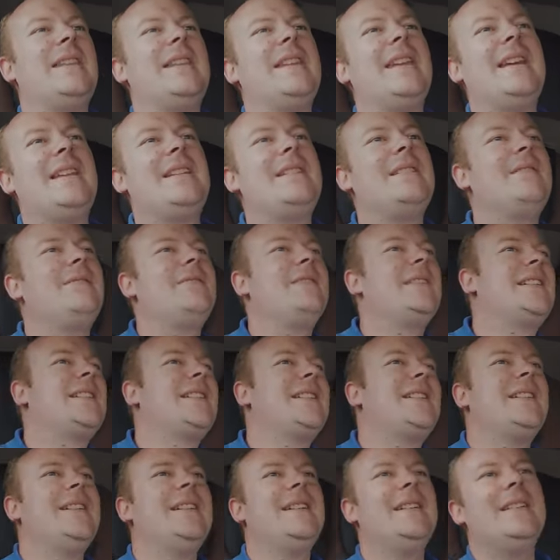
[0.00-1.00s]
the end of it
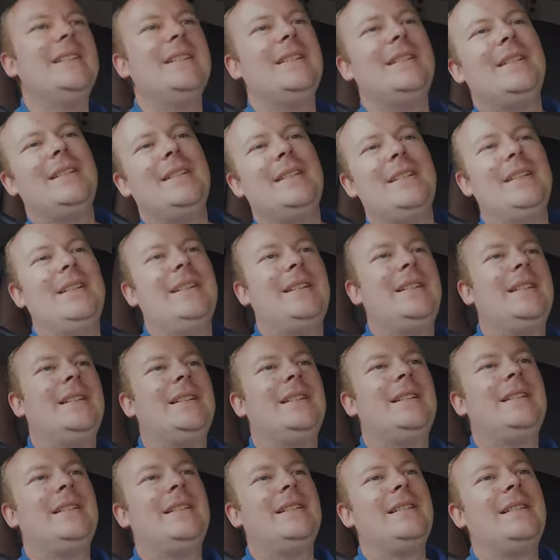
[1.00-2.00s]

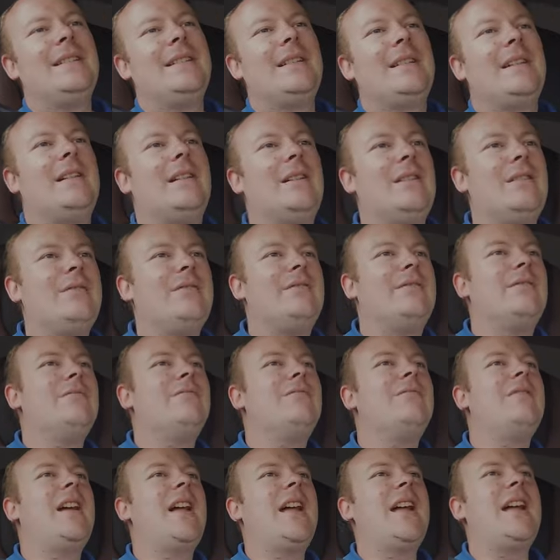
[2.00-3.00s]

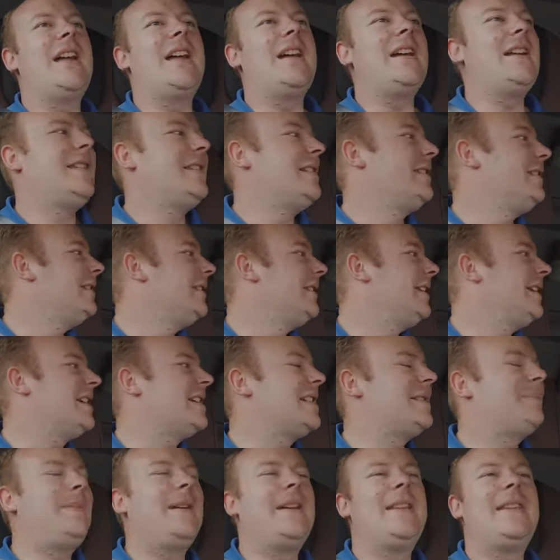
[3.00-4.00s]
of where they
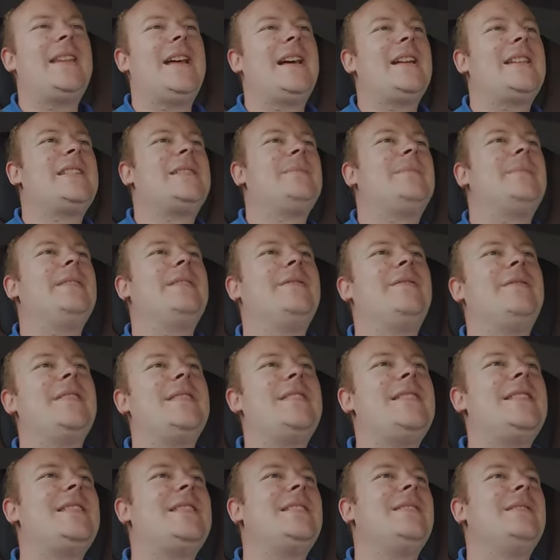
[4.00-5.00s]
expect that to be
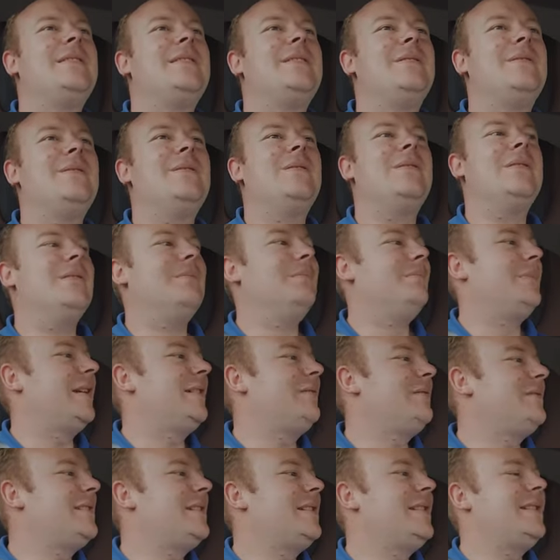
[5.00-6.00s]
fitted or
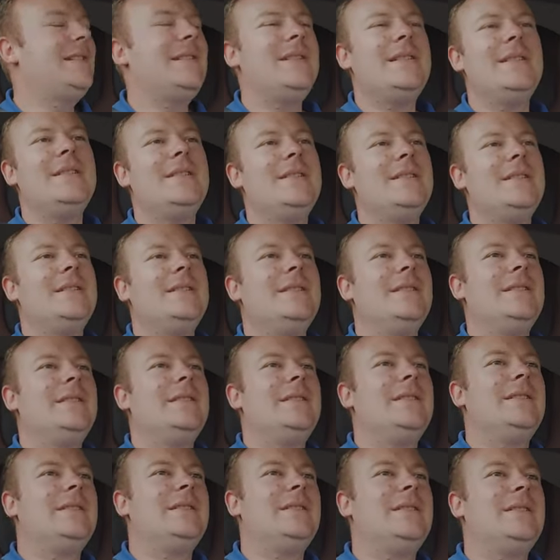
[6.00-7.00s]
mounted
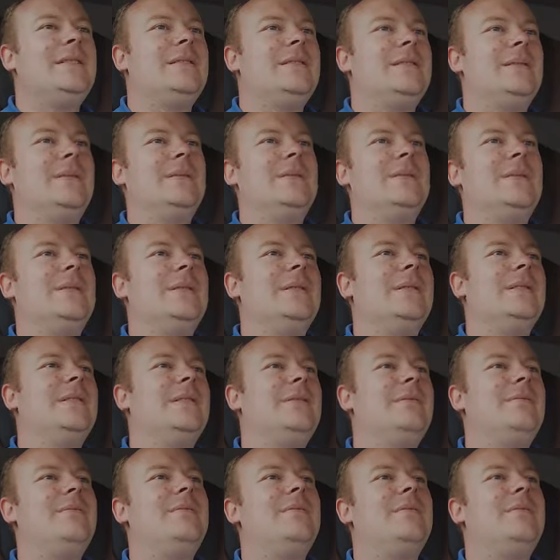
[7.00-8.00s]
or, or,
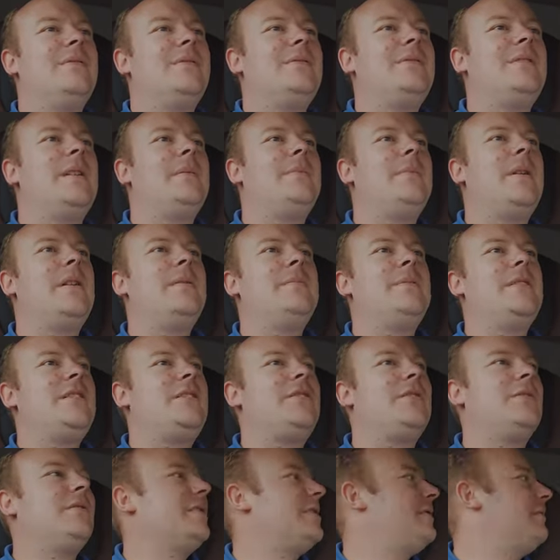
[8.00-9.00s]
there might be a
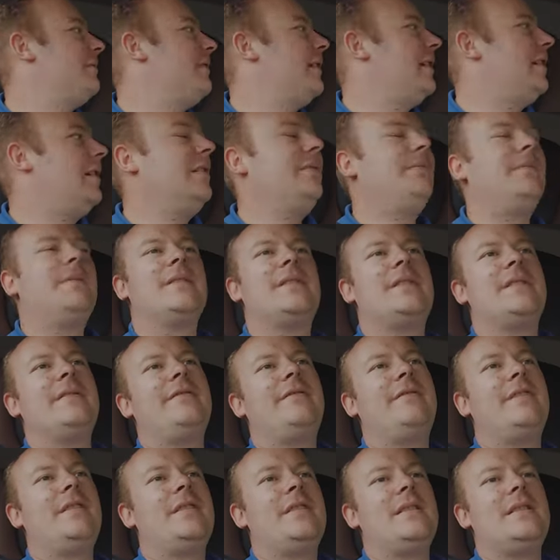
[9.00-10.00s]
choice for how I want
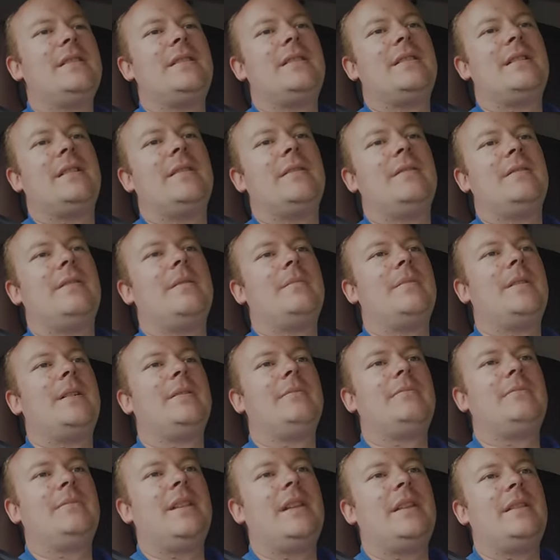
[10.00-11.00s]
it fitted so I
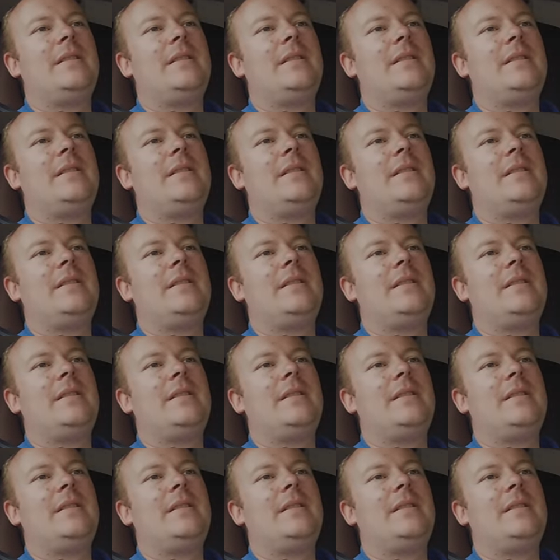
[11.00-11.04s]
might